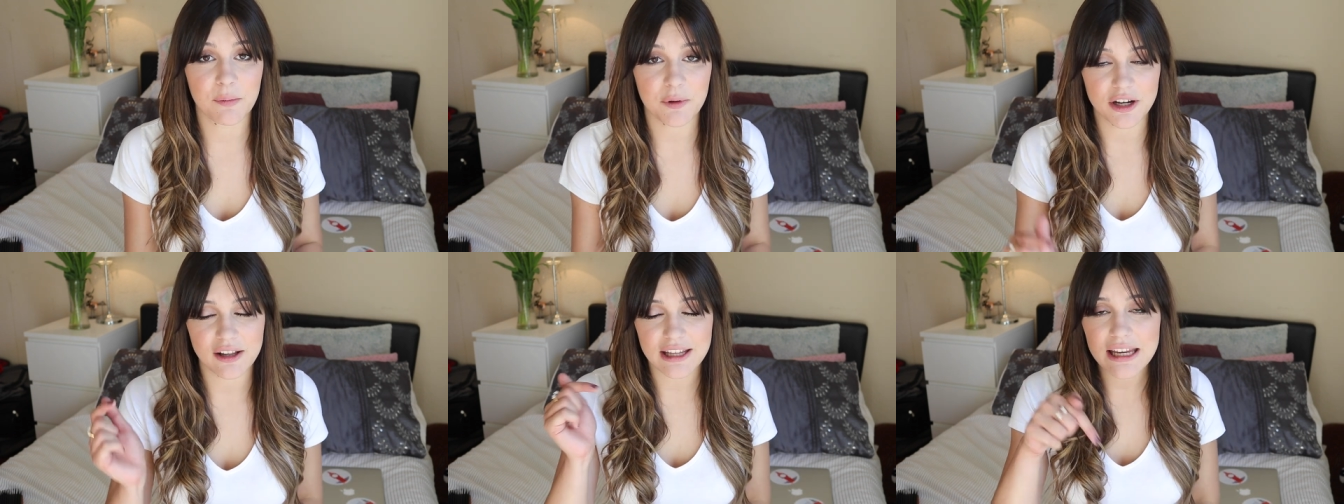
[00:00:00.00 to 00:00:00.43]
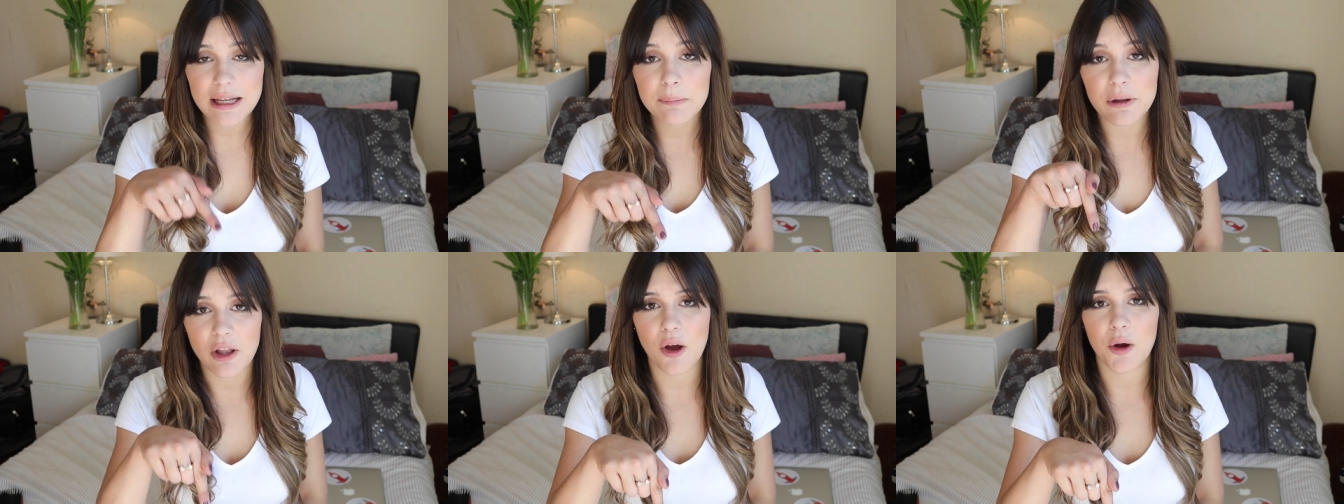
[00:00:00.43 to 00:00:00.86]
I'm gonna link
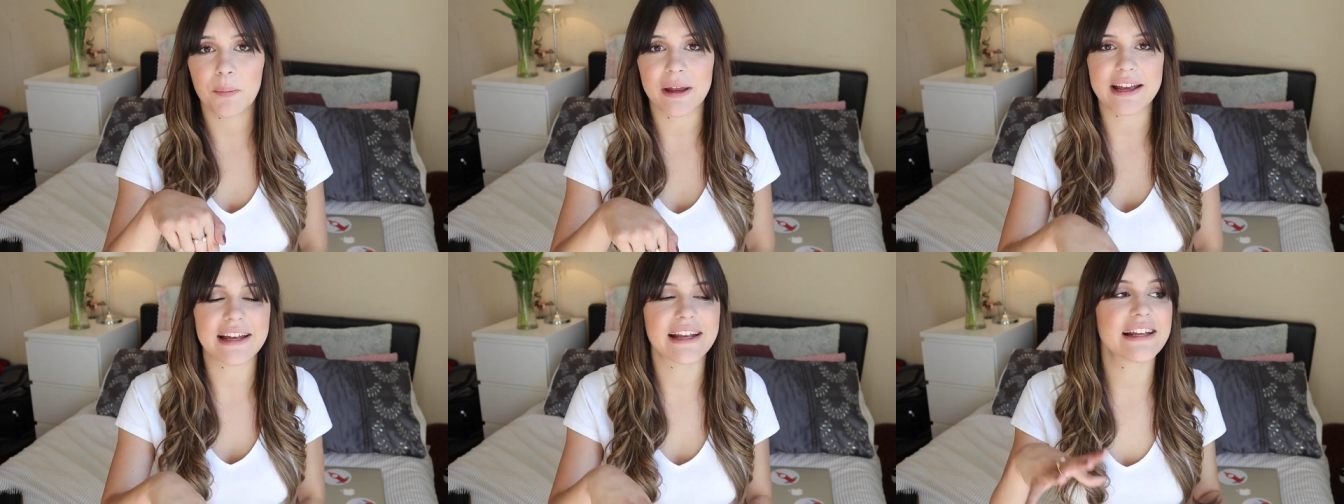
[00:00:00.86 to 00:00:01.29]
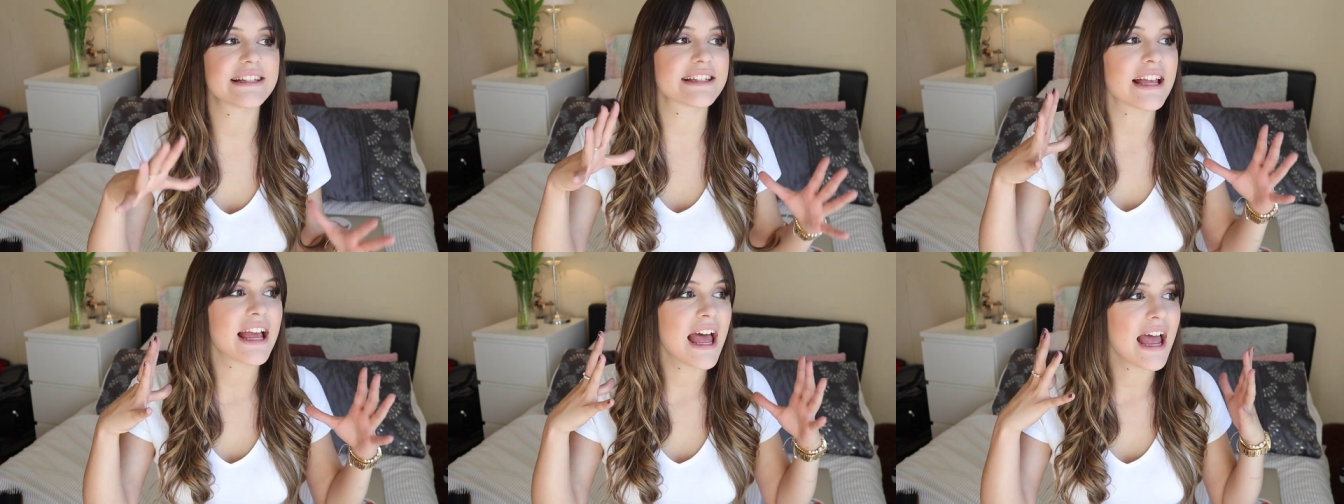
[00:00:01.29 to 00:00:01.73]
it below
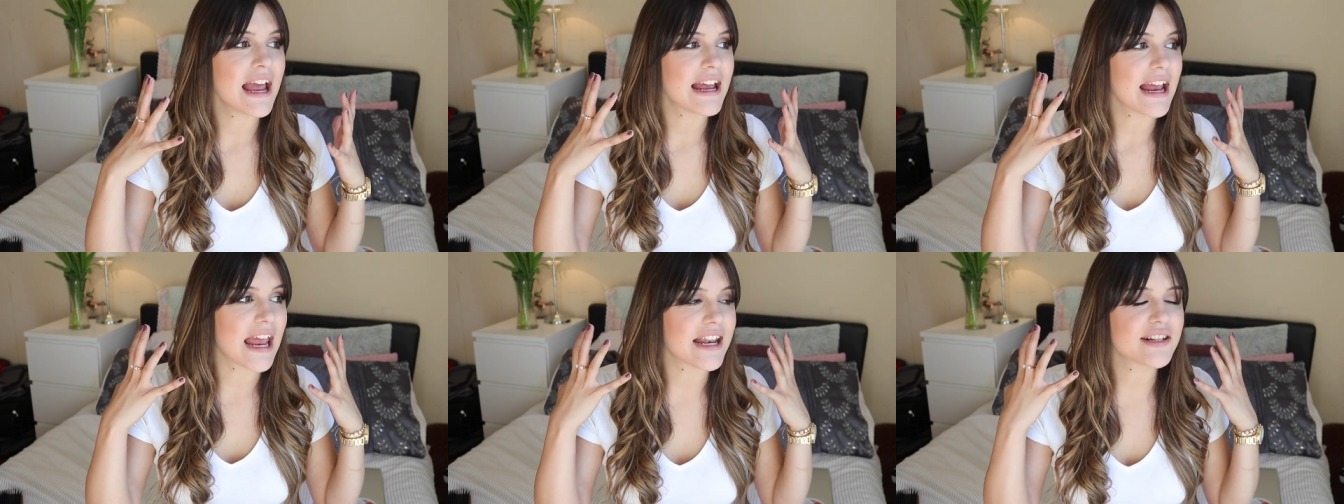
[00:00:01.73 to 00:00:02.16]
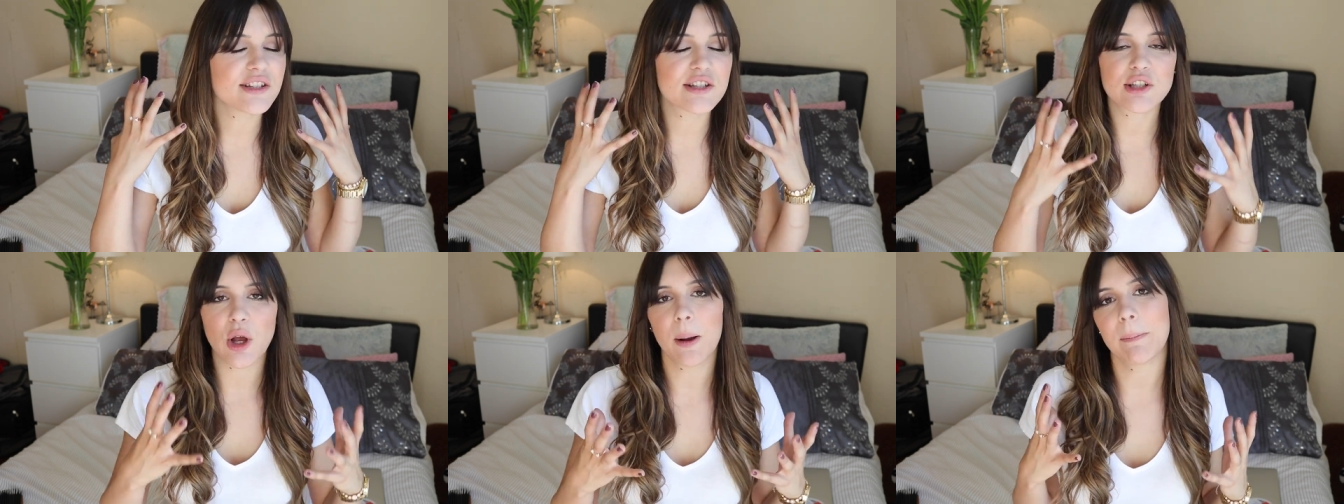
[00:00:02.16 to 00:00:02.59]
because it is
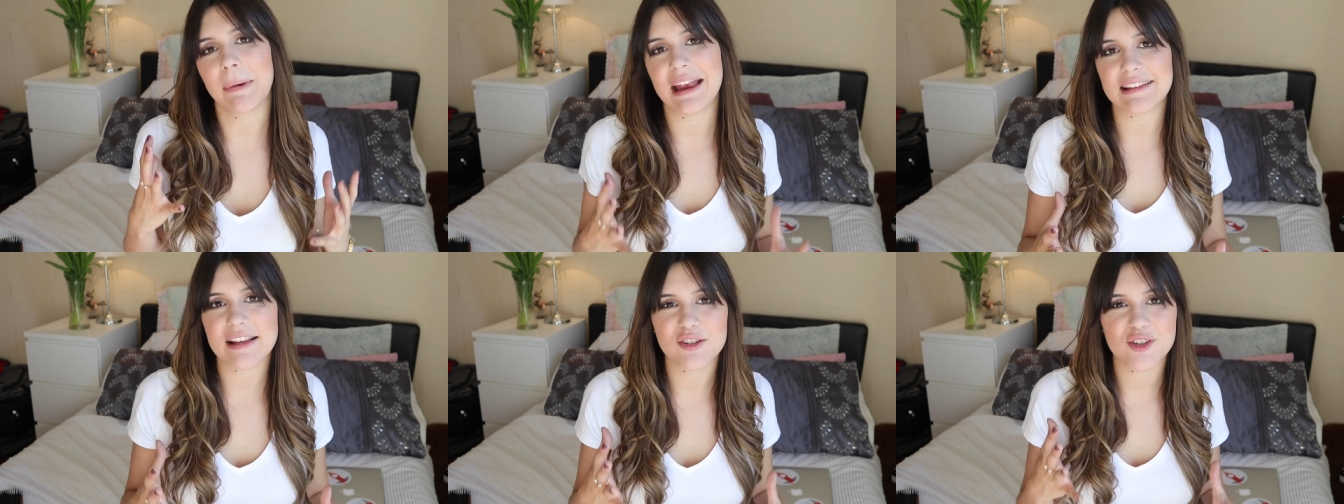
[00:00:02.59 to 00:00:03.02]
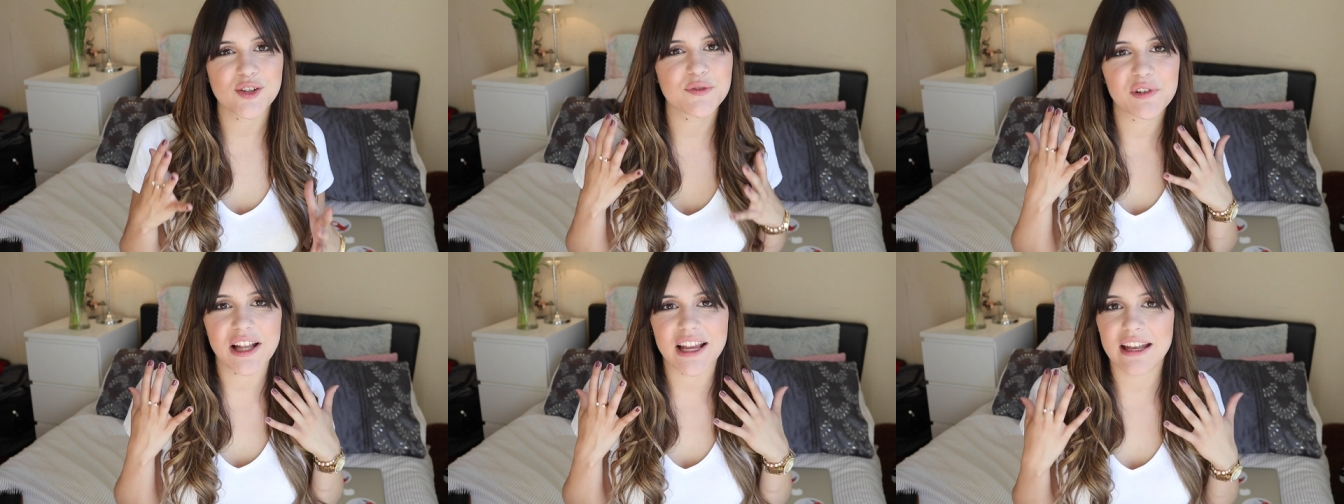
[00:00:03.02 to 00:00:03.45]
so amazing
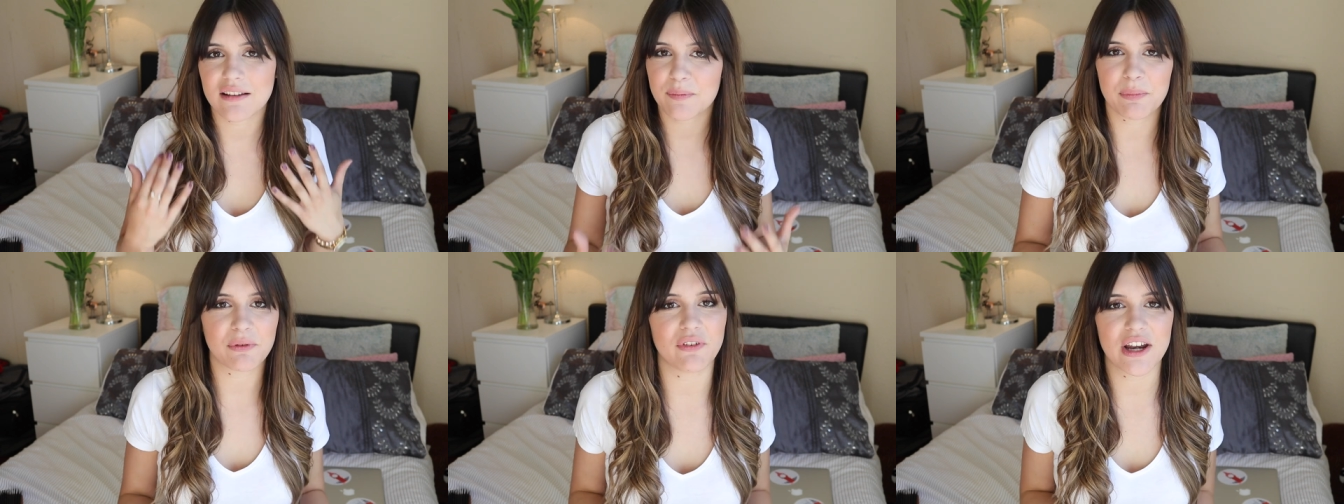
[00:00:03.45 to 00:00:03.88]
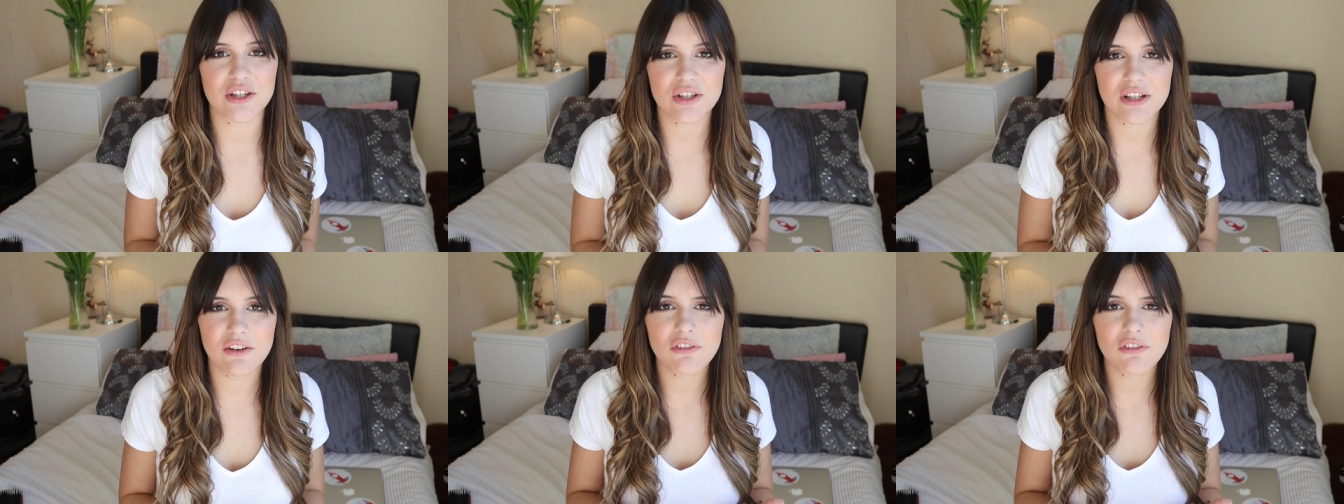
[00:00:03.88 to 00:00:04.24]
just for like inspiration.